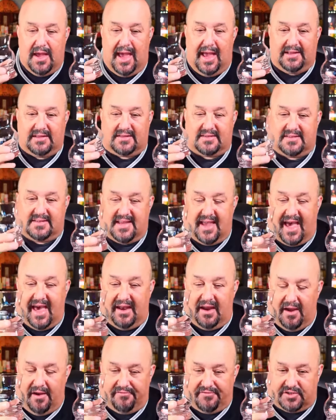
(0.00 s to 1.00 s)

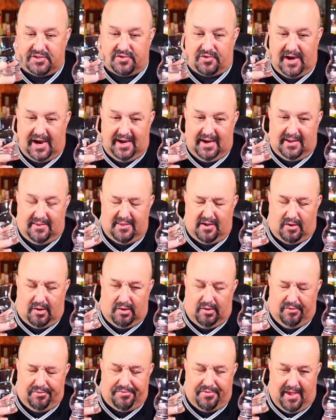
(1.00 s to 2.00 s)
instead of draining the
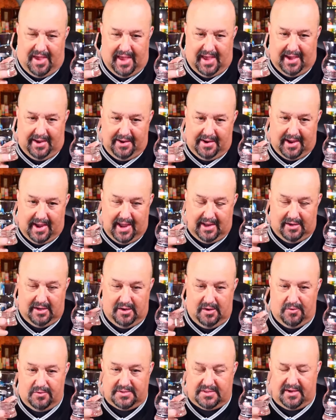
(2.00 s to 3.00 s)
whole thing and
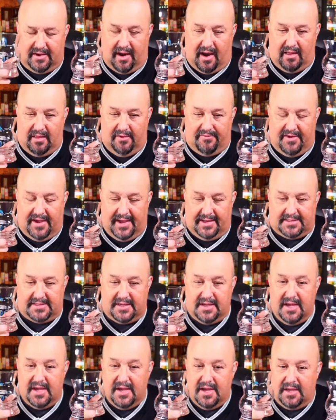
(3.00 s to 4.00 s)
using all of it,